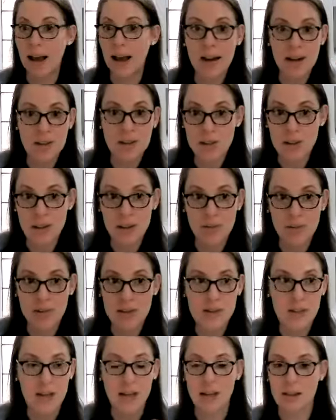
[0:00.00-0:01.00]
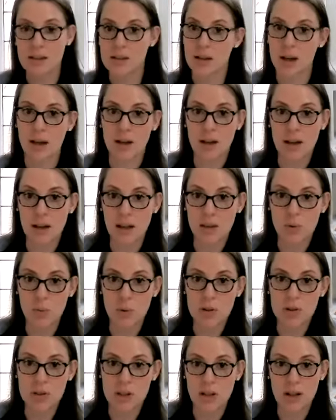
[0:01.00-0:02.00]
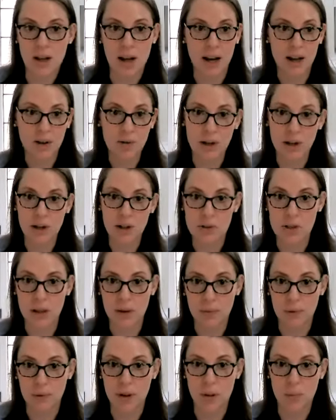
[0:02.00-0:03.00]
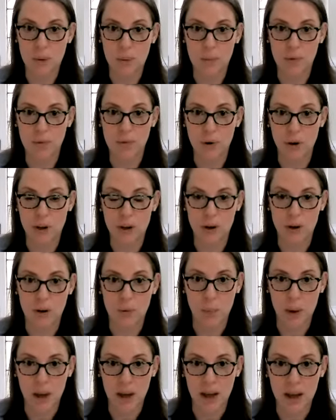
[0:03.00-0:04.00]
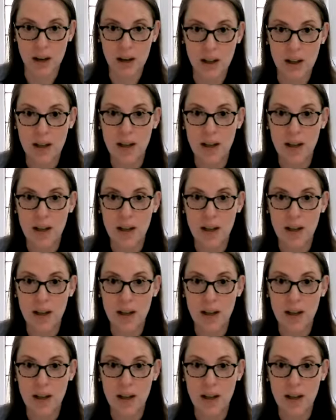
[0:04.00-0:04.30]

actually think of it as like, it's kind of not the worst thing to hydrate yourself a little bit before you go to bed.